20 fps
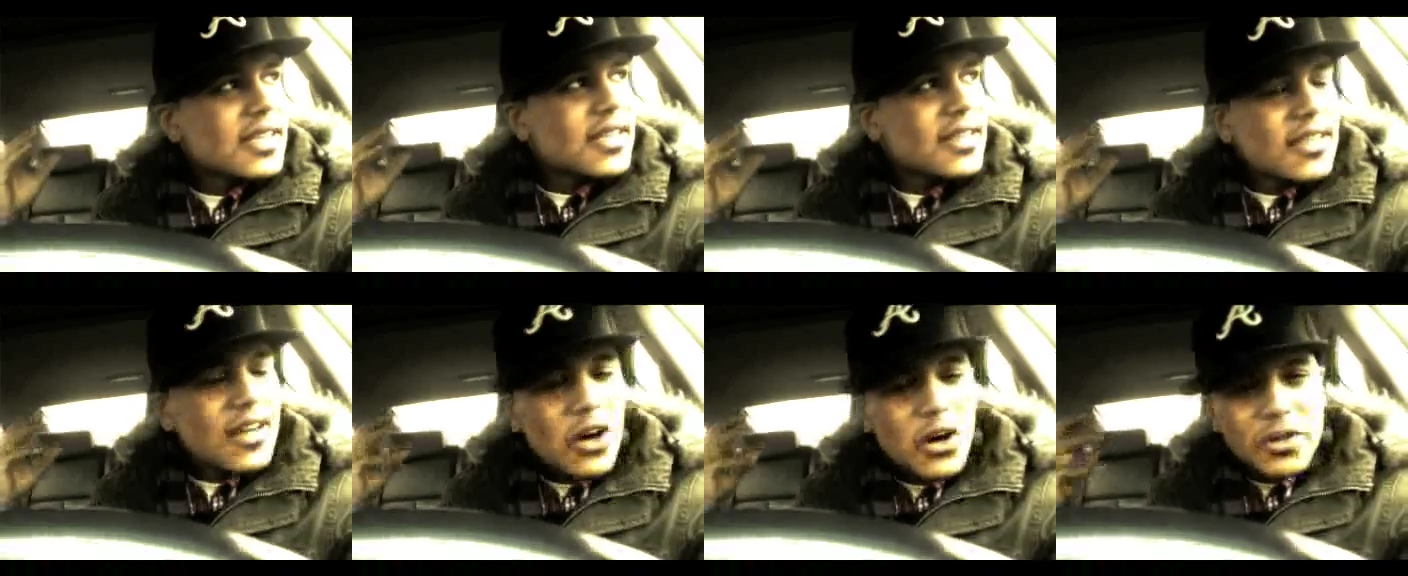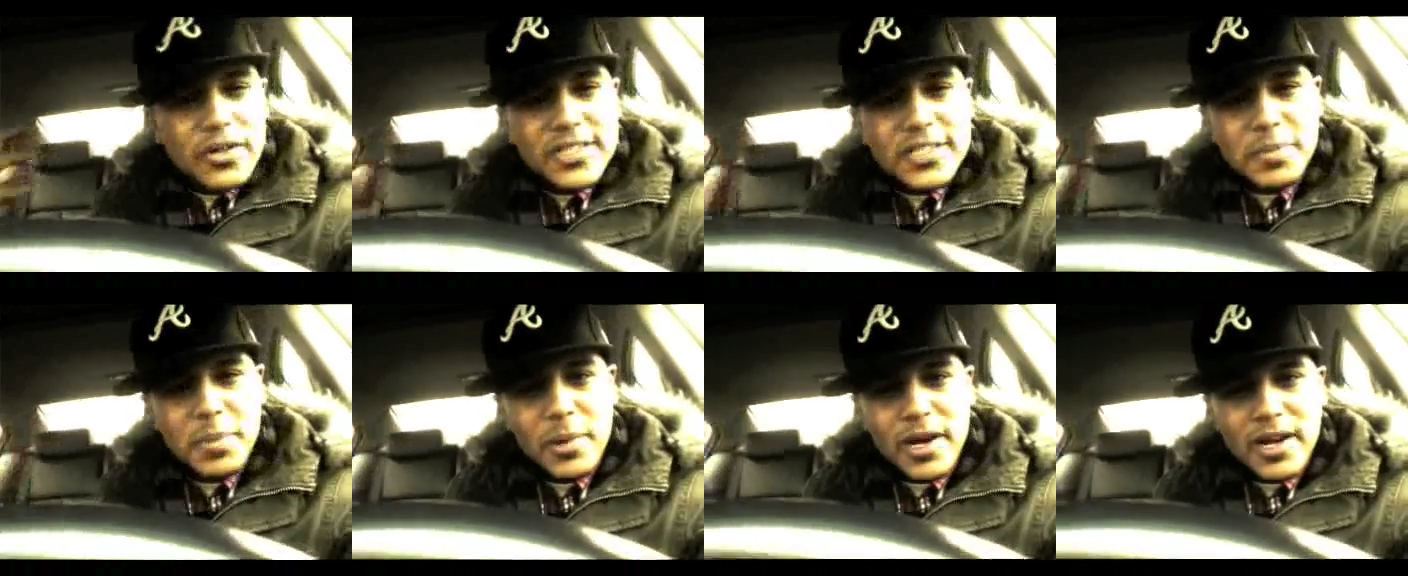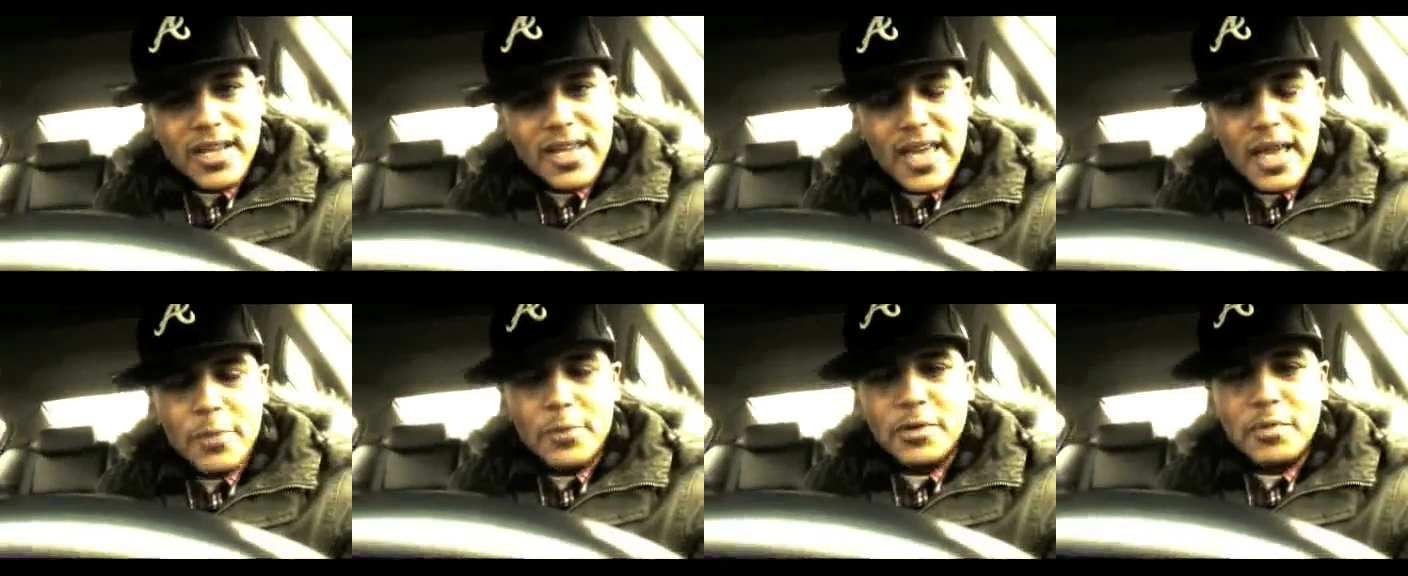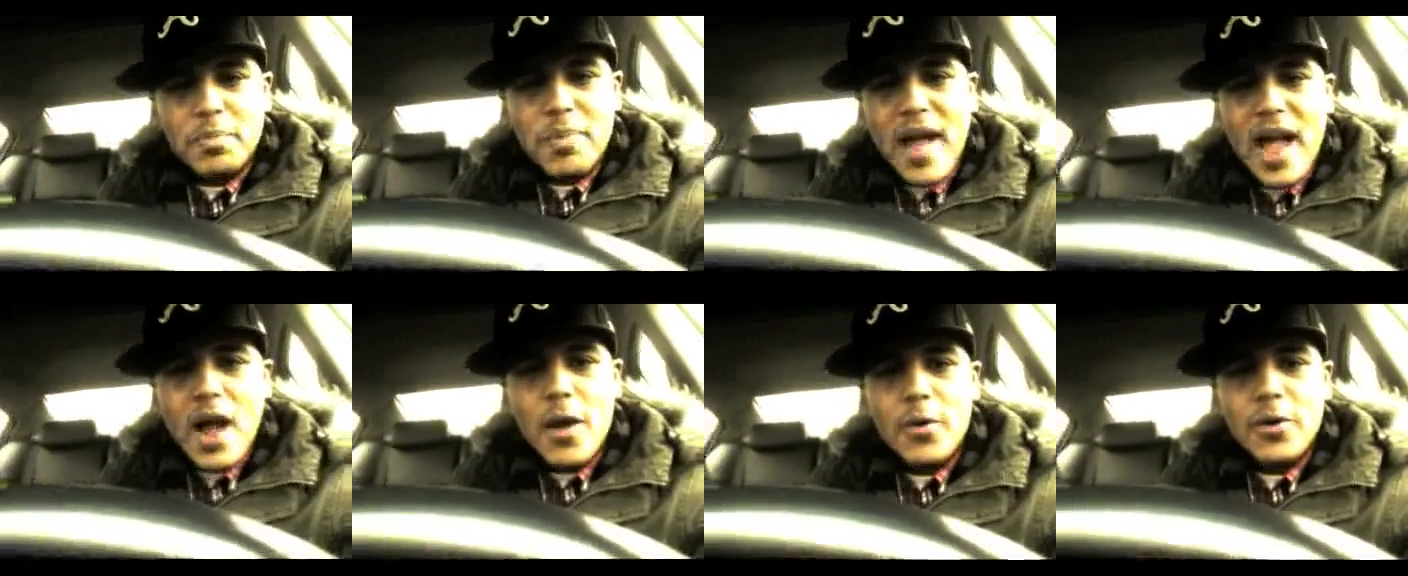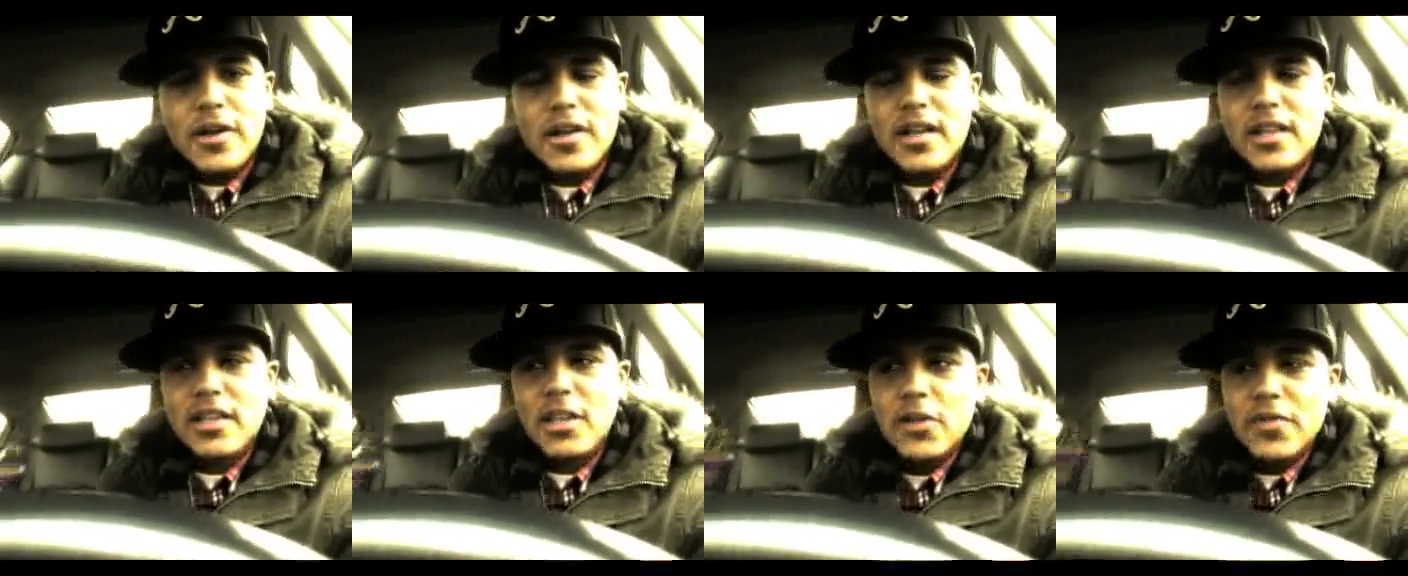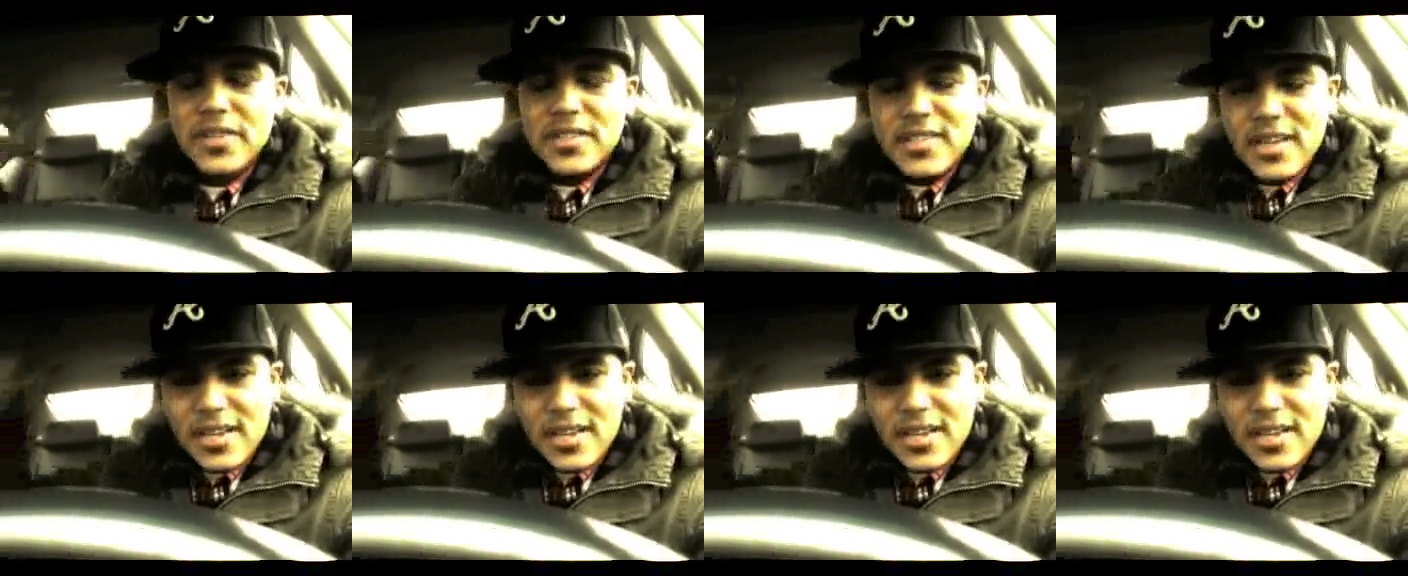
that the Holy Spirit came with power and cloven